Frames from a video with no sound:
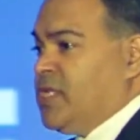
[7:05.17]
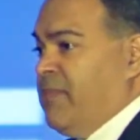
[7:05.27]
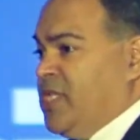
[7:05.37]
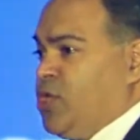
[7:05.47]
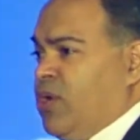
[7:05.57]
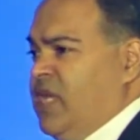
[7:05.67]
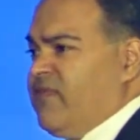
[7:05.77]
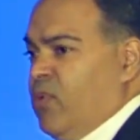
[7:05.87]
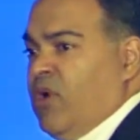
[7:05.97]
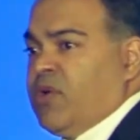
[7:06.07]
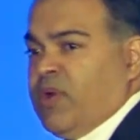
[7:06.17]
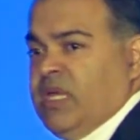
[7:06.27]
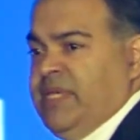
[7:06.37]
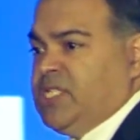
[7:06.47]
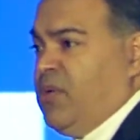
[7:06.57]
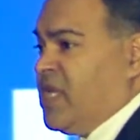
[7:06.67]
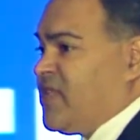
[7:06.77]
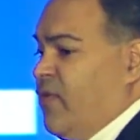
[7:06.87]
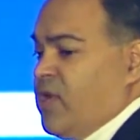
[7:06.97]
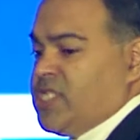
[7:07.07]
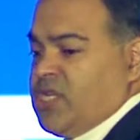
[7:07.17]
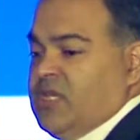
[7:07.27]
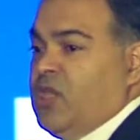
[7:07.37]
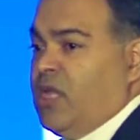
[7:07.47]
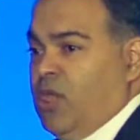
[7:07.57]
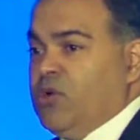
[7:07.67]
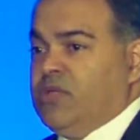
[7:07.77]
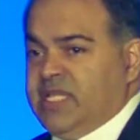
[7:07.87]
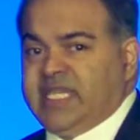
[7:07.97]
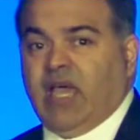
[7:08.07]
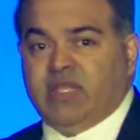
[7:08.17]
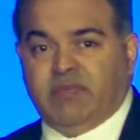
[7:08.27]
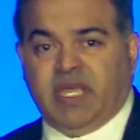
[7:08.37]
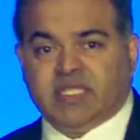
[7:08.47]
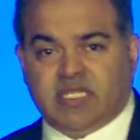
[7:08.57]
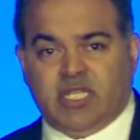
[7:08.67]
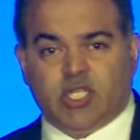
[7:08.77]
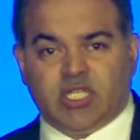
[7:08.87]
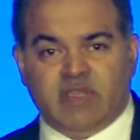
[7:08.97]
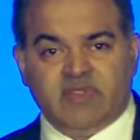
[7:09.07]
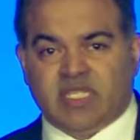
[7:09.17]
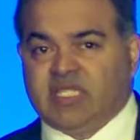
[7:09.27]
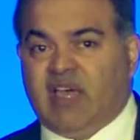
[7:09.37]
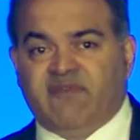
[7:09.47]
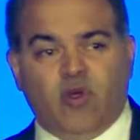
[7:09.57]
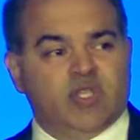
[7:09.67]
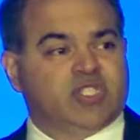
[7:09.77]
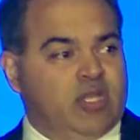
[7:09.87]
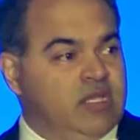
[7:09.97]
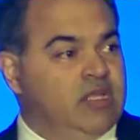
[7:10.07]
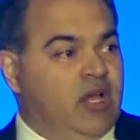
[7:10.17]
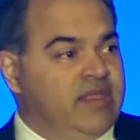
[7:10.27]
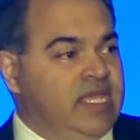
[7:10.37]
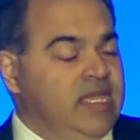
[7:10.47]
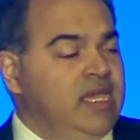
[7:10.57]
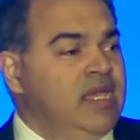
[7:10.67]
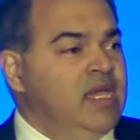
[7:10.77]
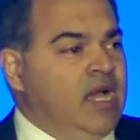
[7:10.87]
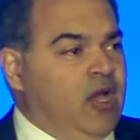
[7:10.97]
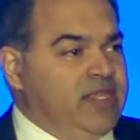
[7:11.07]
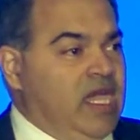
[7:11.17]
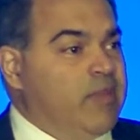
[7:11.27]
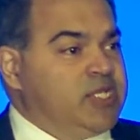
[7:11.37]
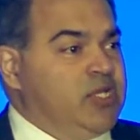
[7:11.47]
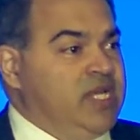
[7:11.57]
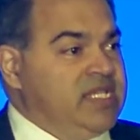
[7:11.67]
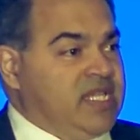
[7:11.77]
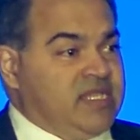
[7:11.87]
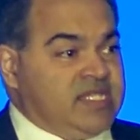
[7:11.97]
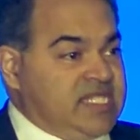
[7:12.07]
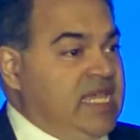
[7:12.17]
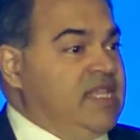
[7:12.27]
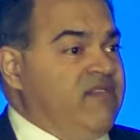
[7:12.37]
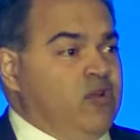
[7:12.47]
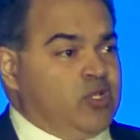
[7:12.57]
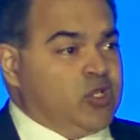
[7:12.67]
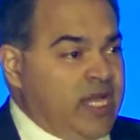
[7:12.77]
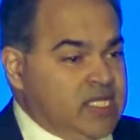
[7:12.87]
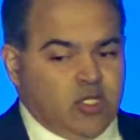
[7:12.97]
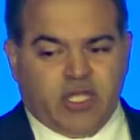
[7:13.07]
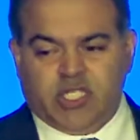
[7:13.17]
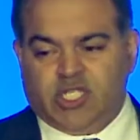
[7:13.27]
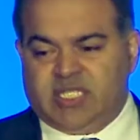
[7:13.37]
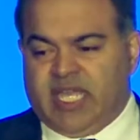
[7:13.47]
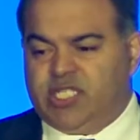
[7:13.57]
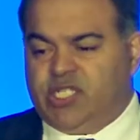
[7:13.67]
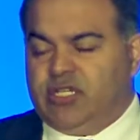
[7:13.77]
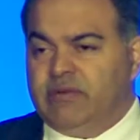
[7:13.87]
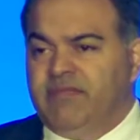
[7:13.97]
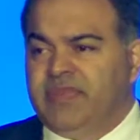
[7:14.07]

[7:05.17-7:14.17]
A majority of the work we're going to be doing is focused on local and county-based initiatives. It's not focused on the opportunities at the state level or trying to look at just next year.